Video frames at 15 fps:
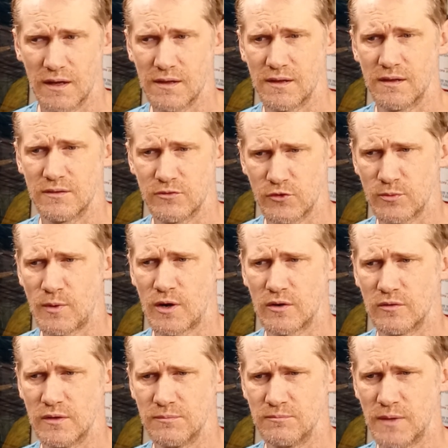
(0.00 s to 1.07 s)
And then
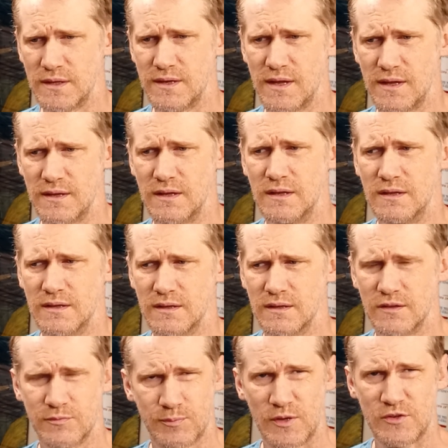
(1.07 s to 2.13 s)
tomorrow and Monday
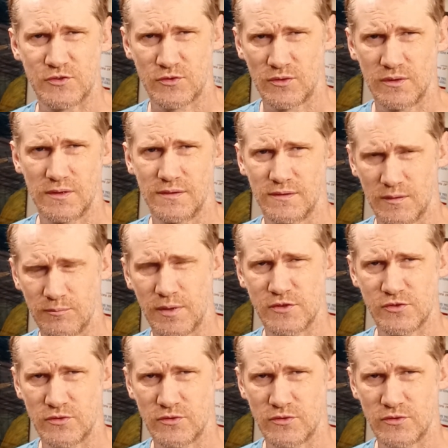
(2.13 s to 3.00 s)
is pictures and listing.